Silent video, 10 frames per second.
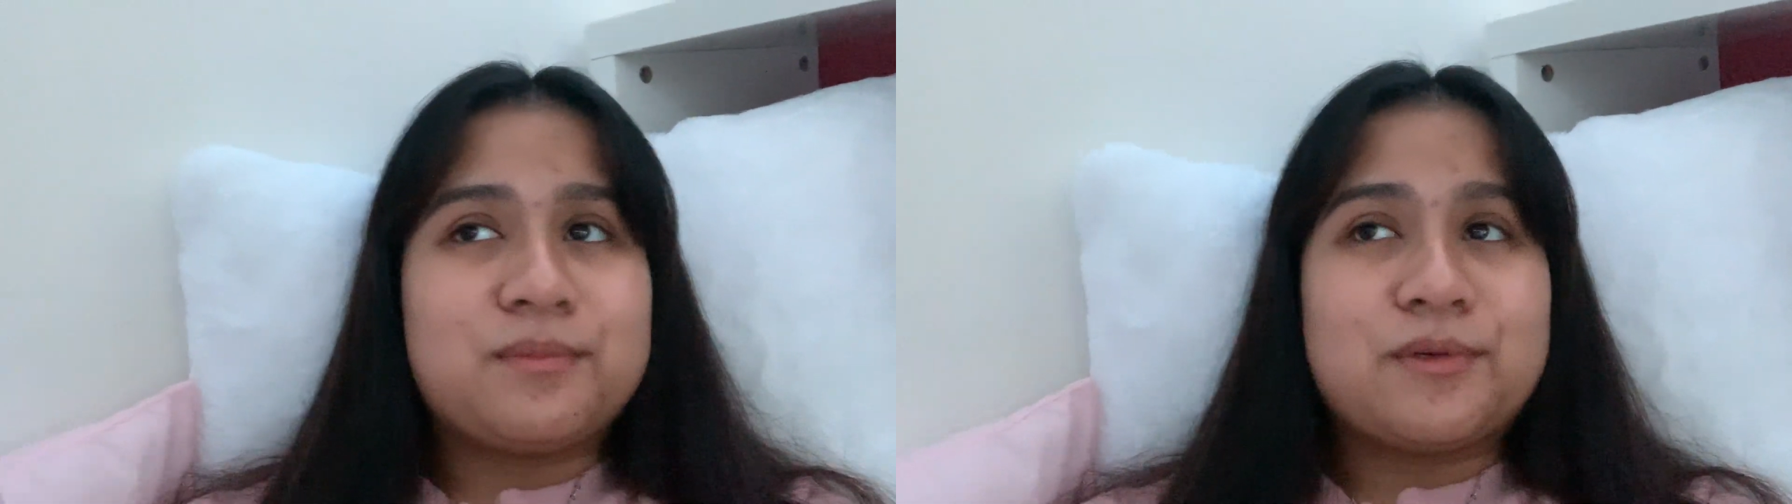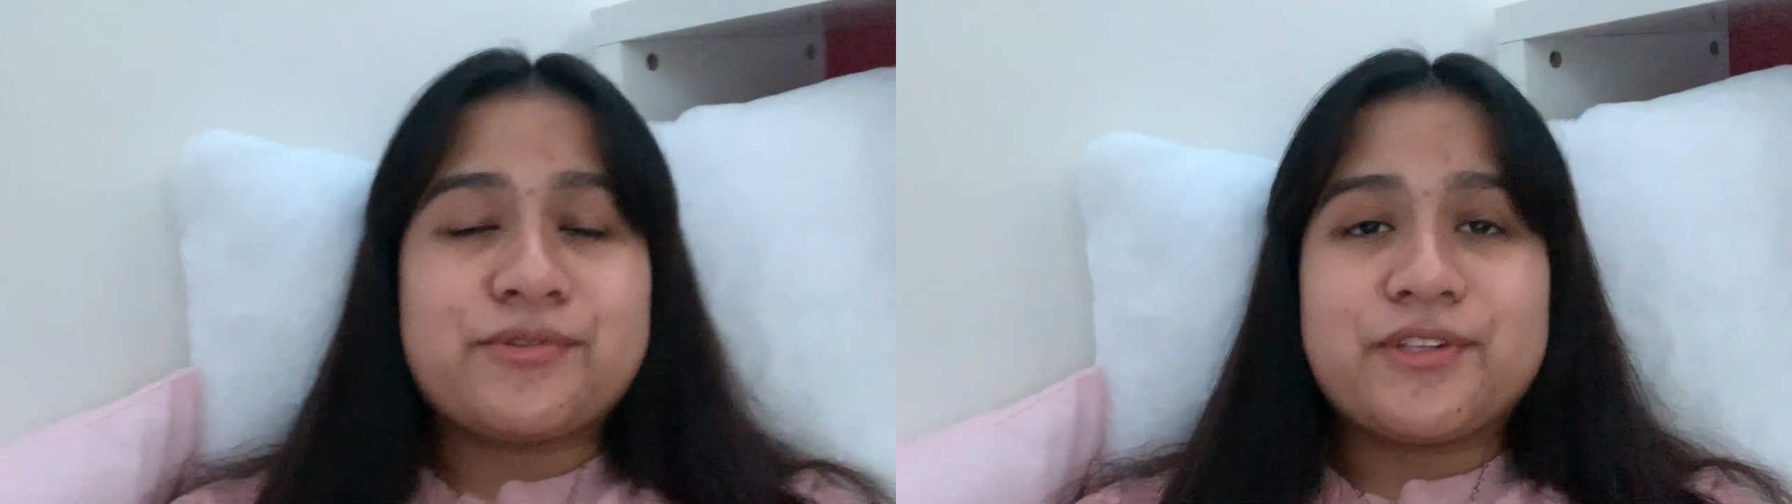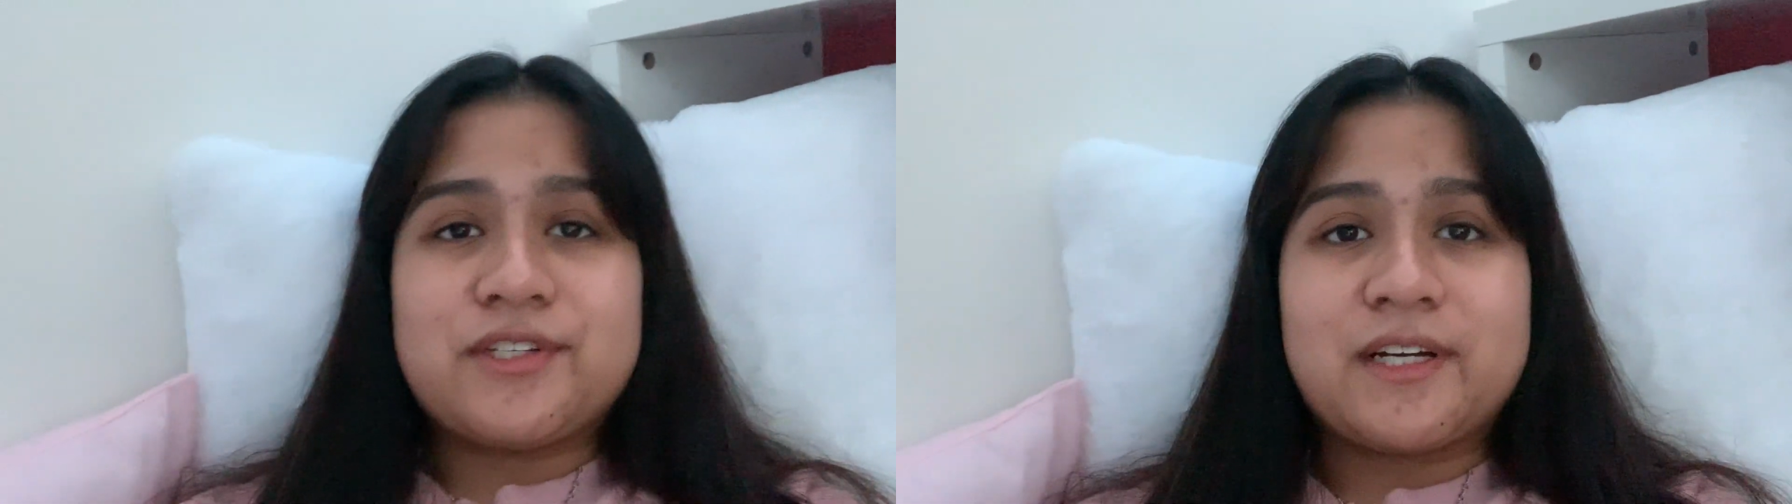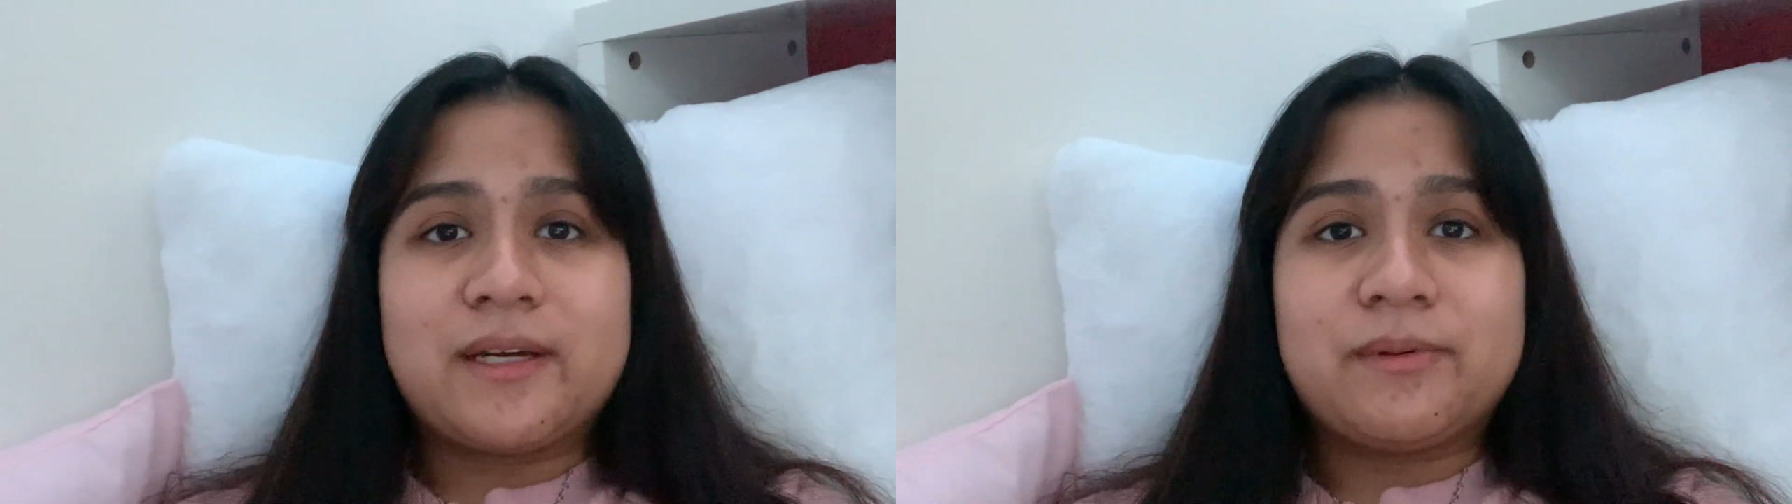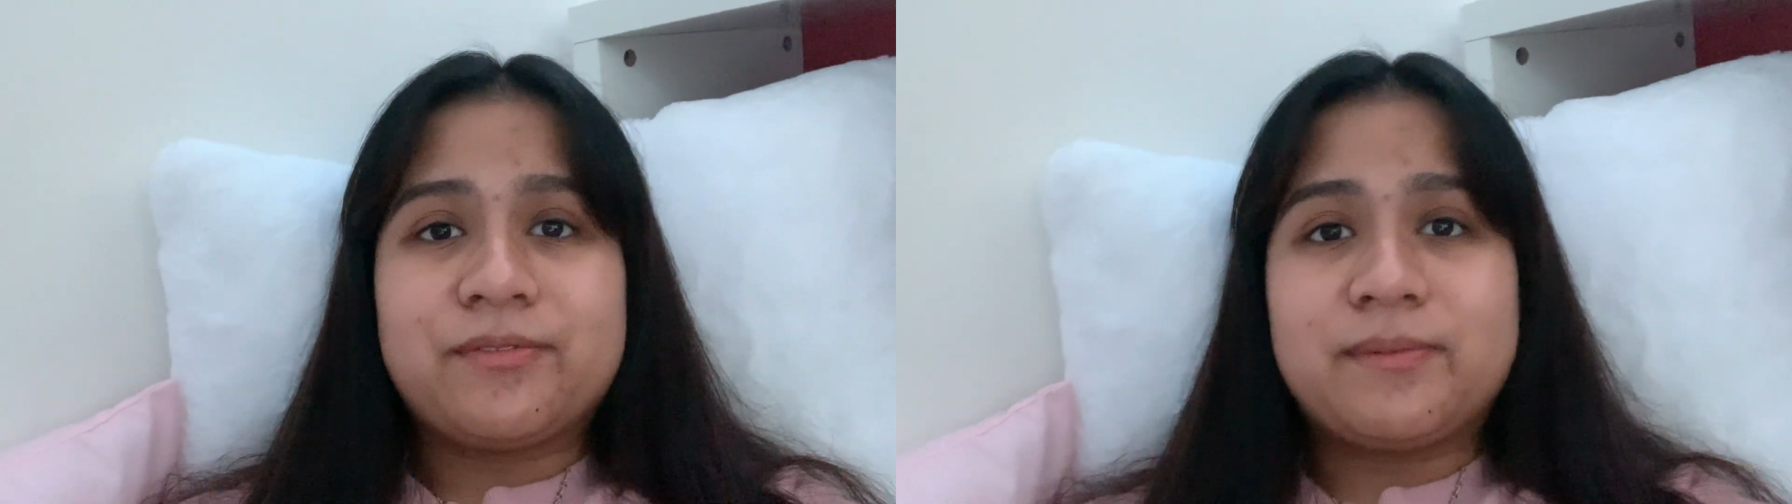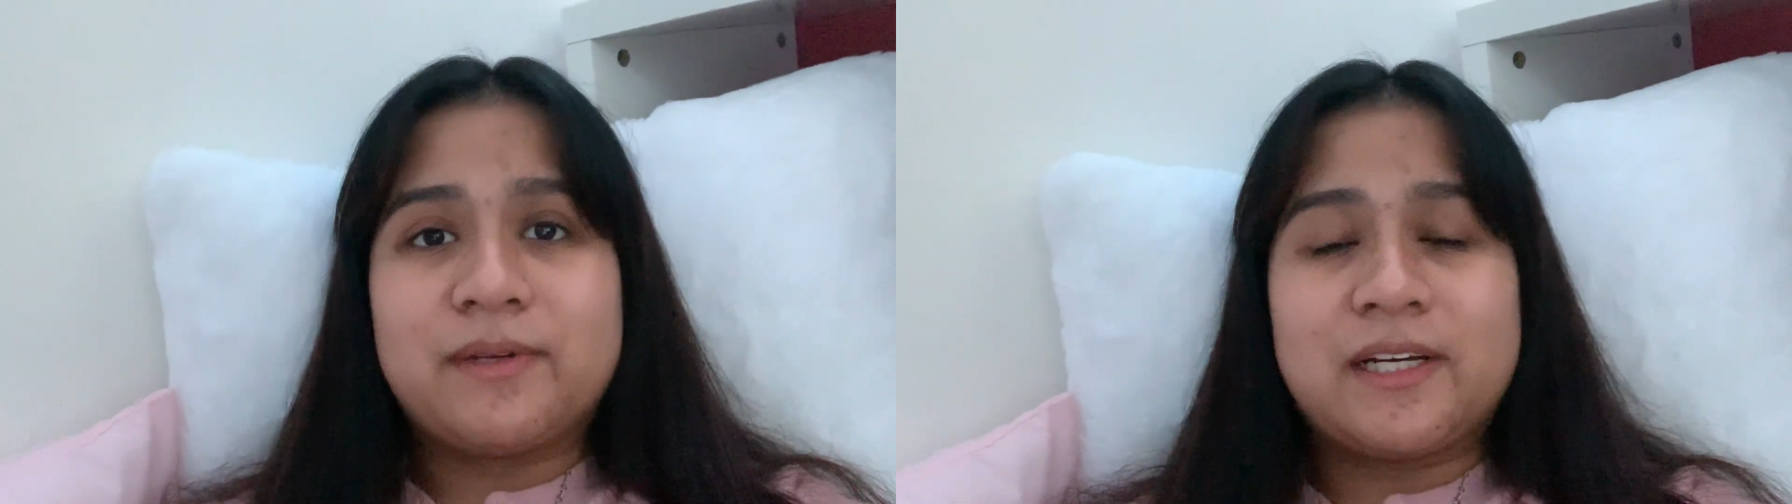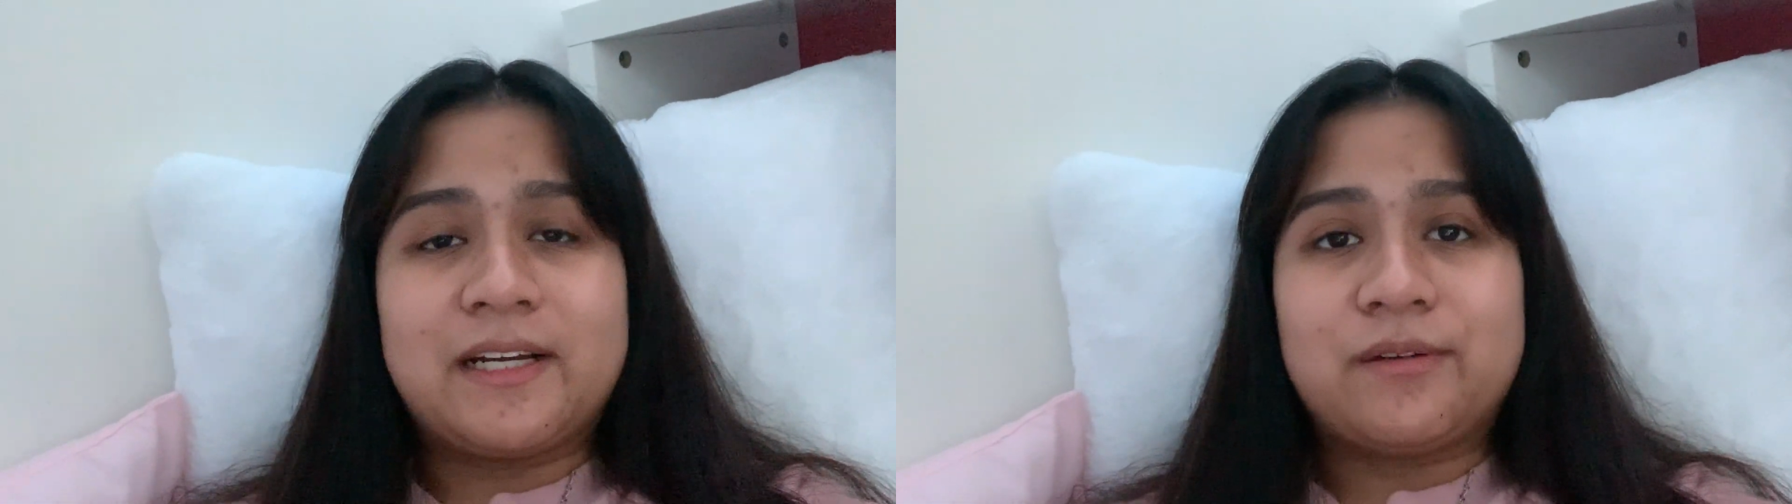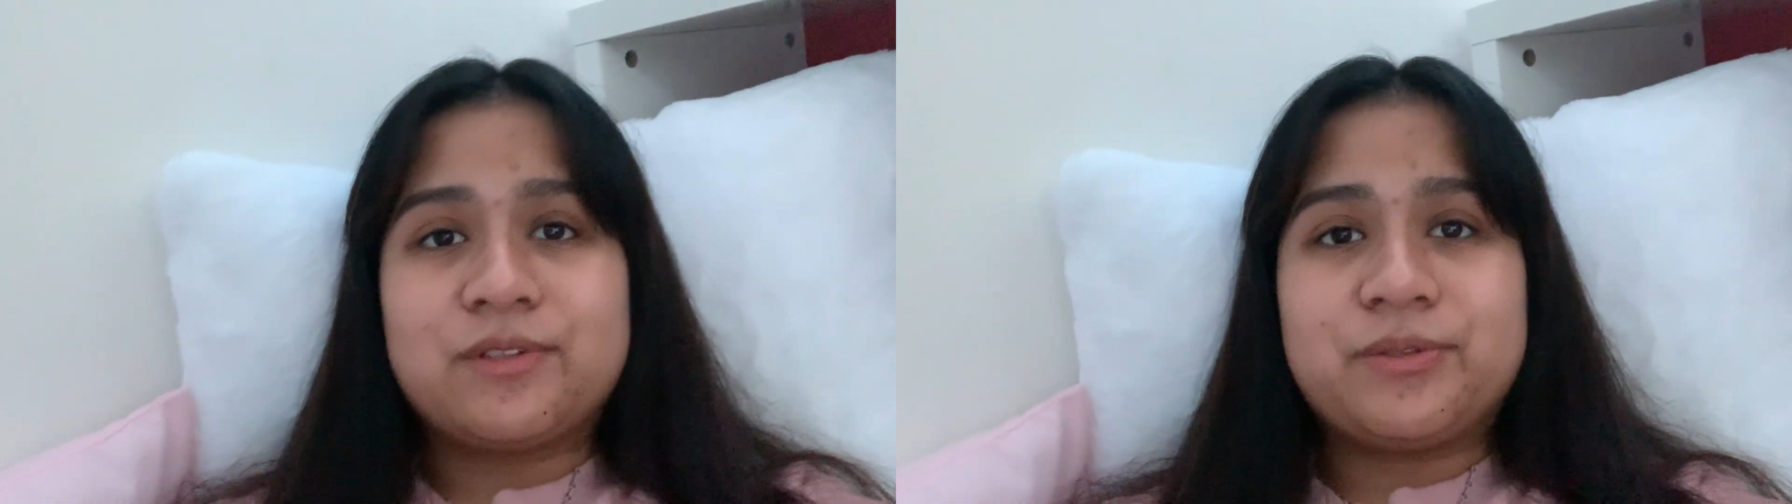most of the time if I'm not
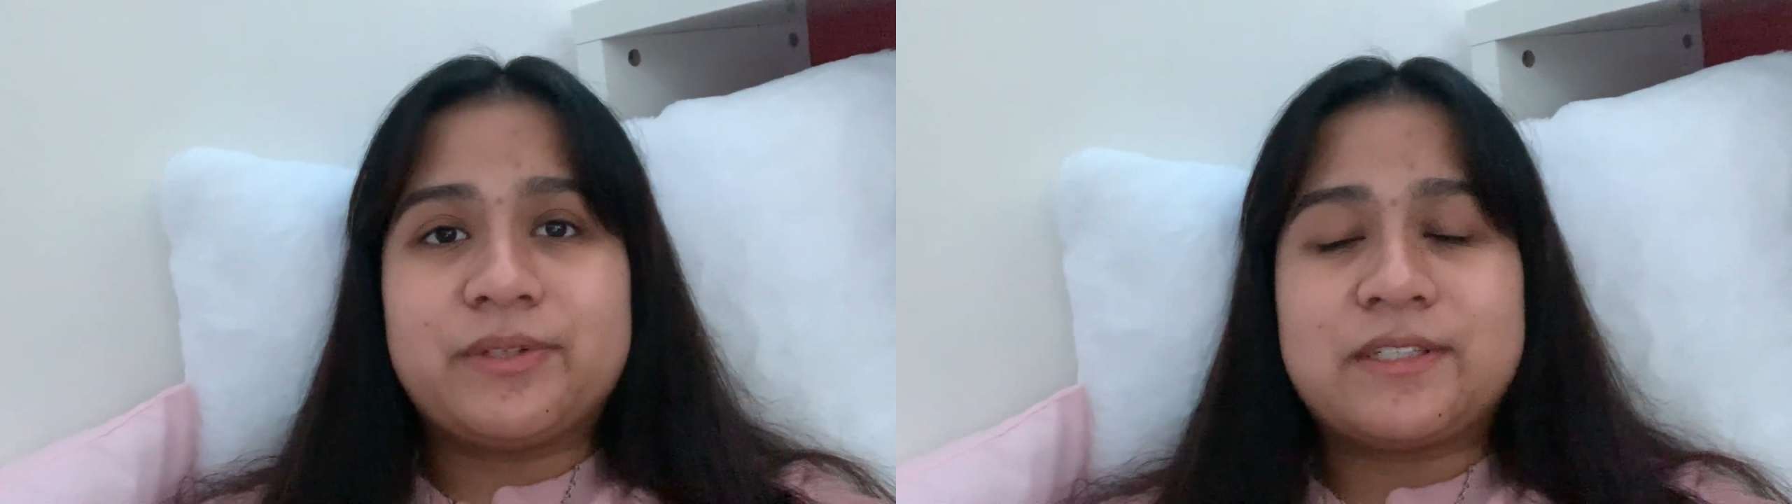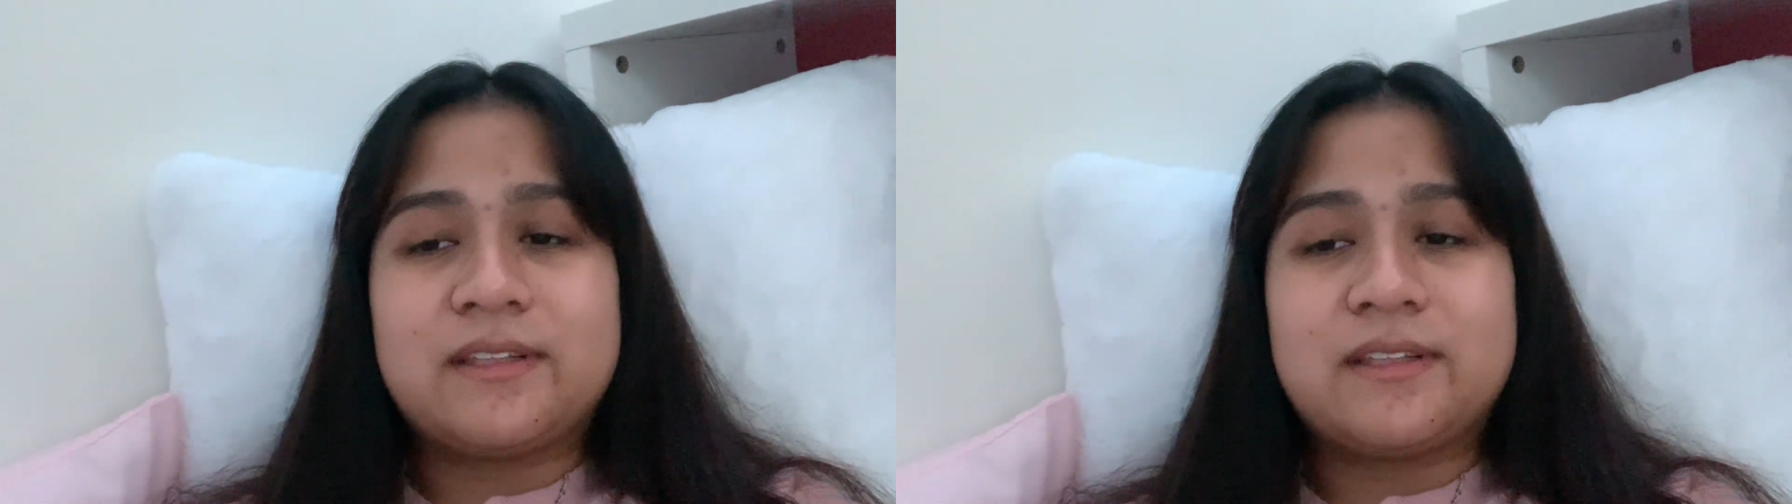out doing